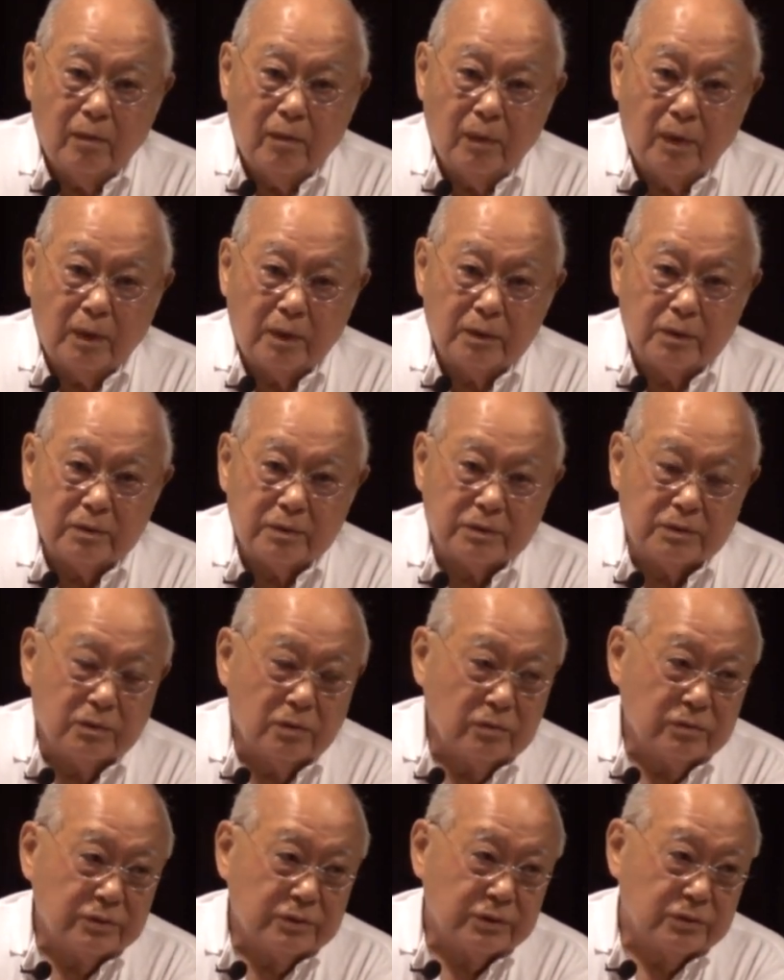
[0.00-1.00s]
Well, there's
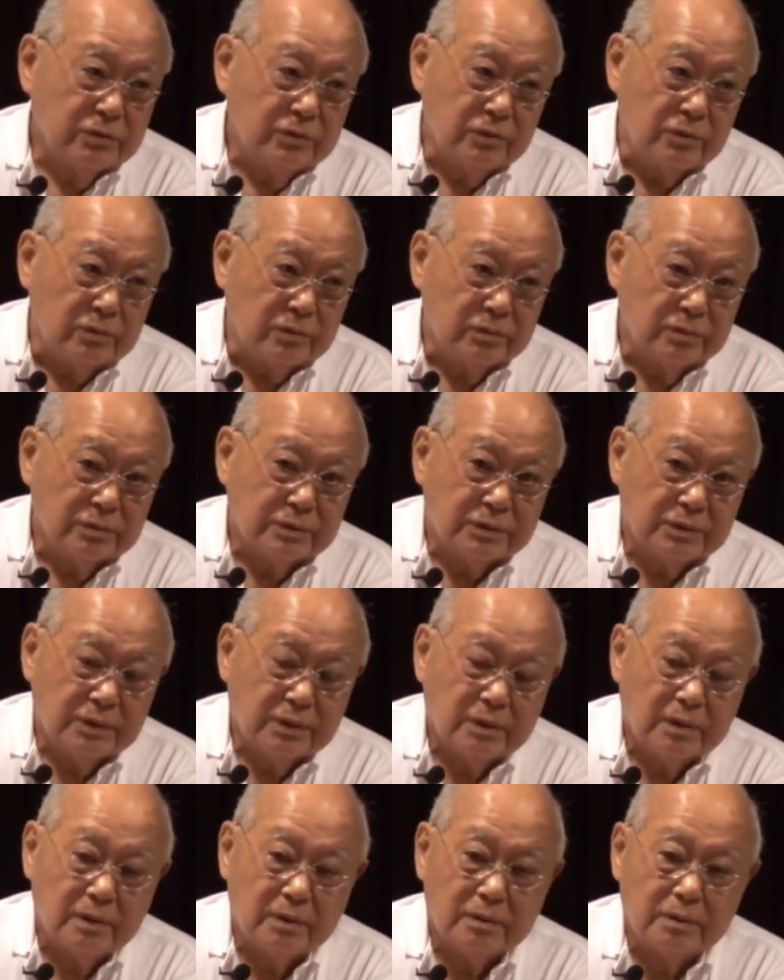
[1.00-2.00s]
no screws,
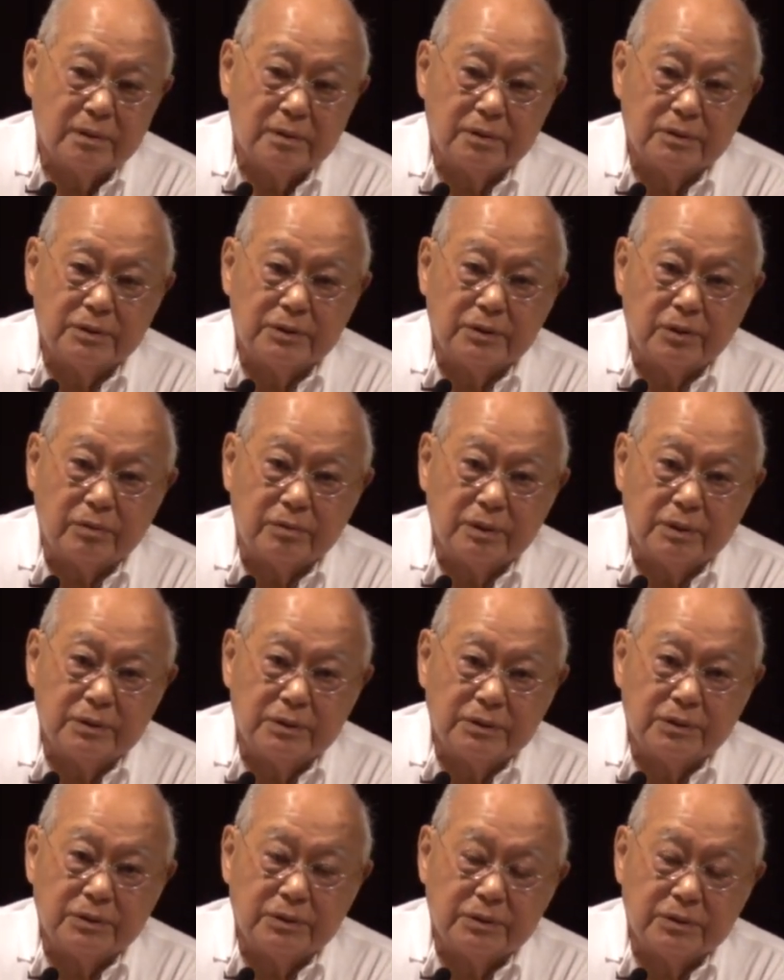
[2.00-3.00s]
so
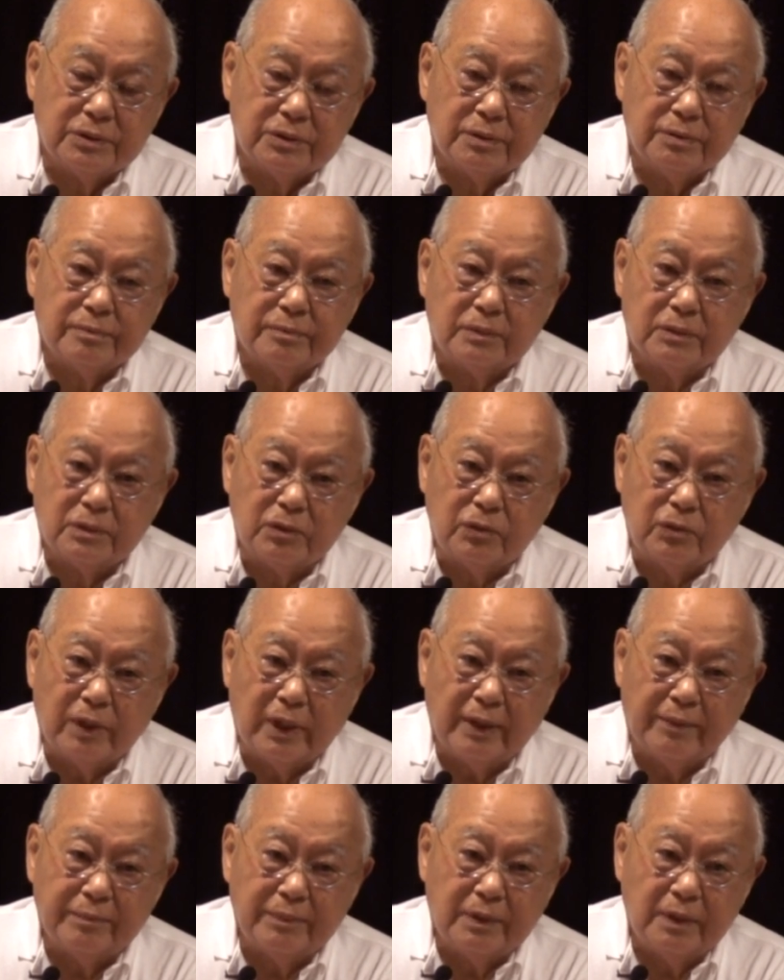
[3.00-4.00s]
they just
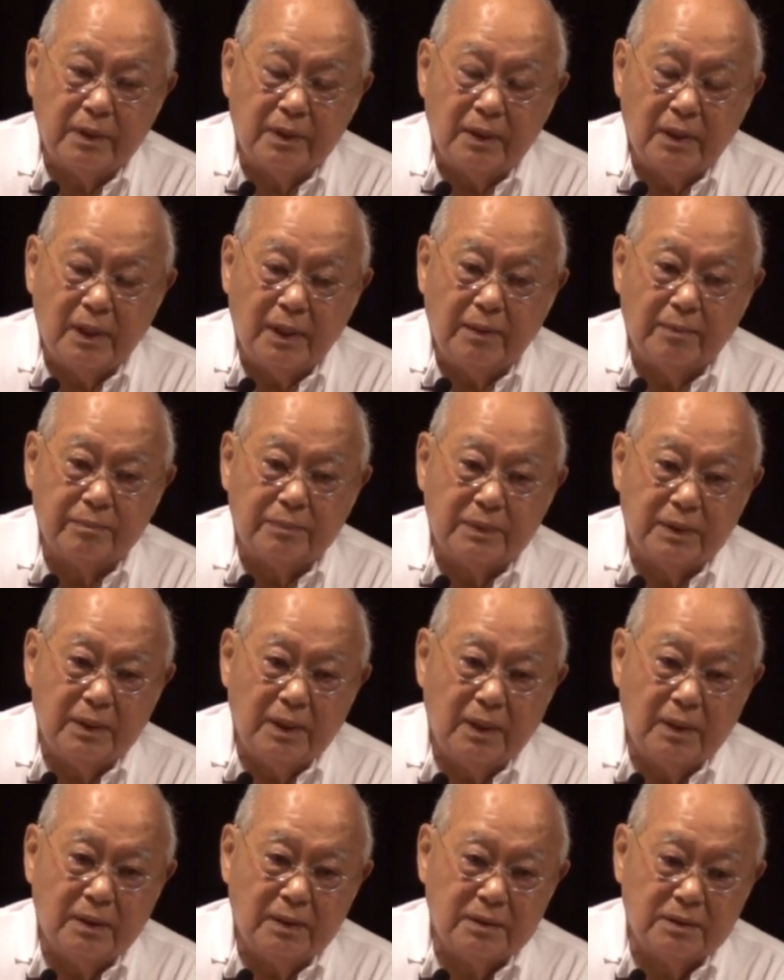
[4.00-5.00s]
grabbed the
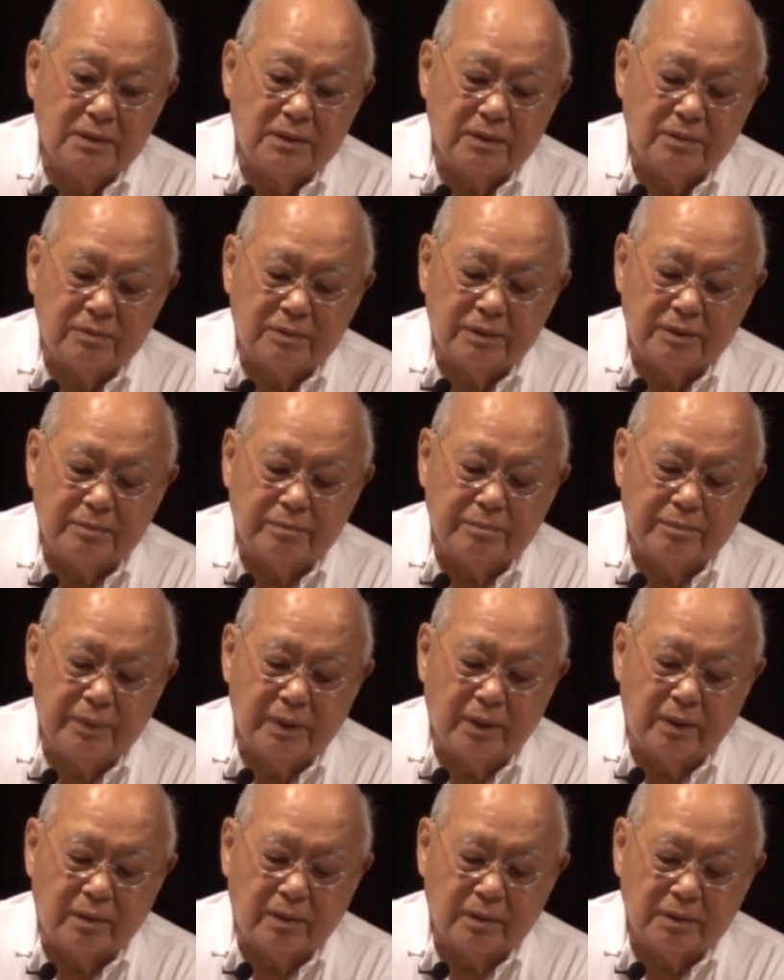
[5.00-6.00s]
empty ends of some
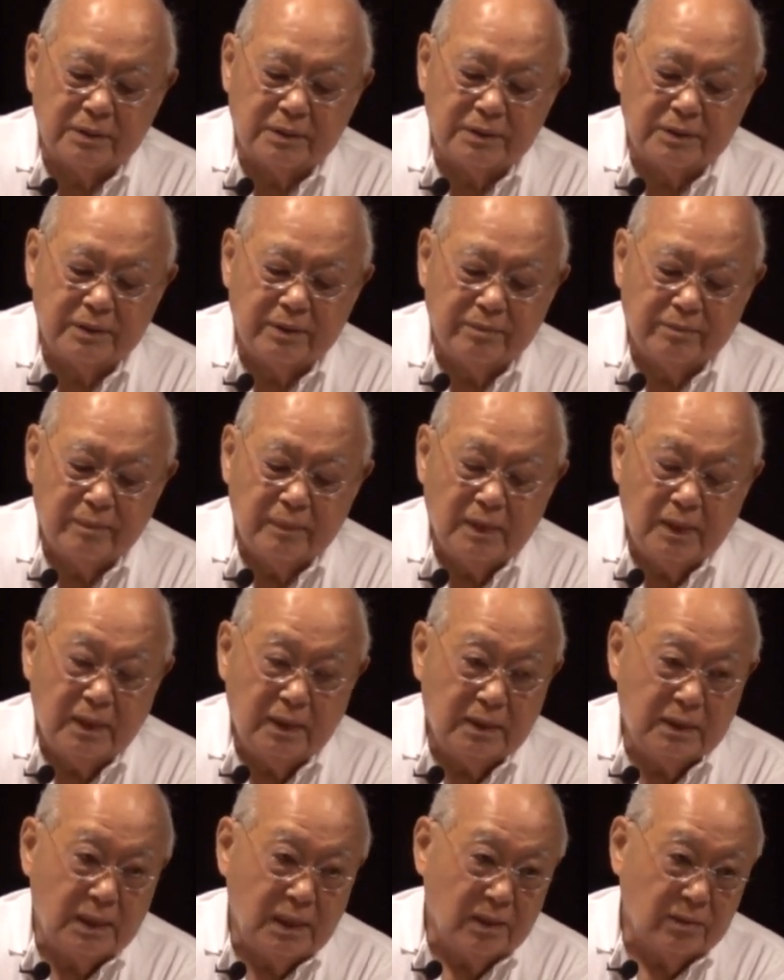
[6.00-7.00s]
barracks.
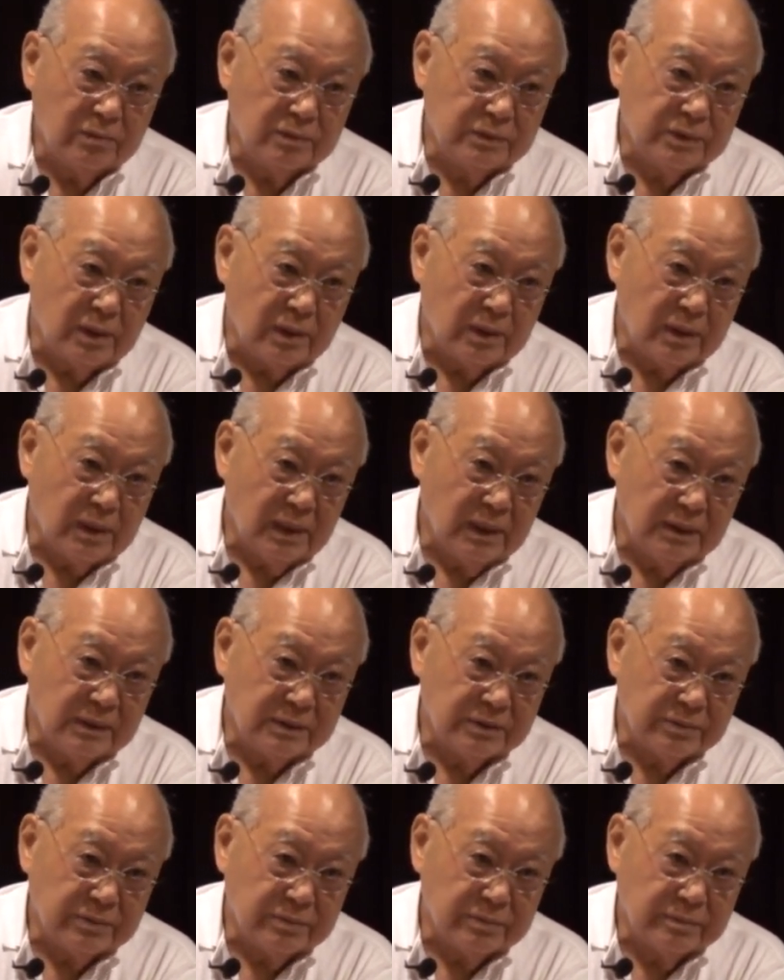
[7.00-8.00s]
That was our
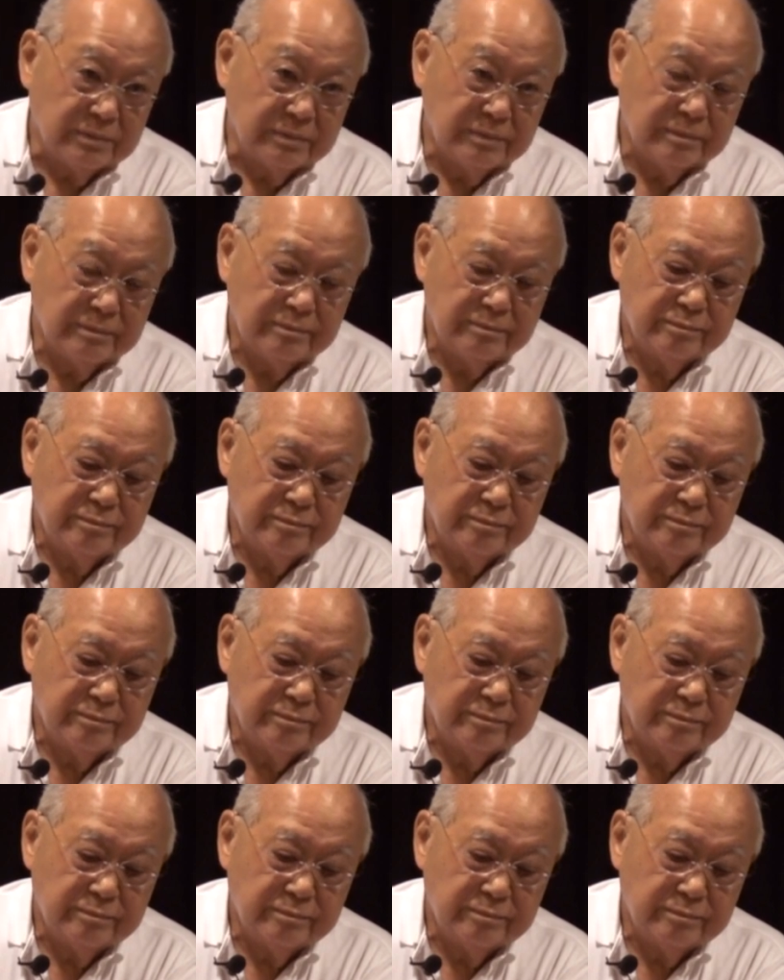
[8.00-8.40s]
classroom.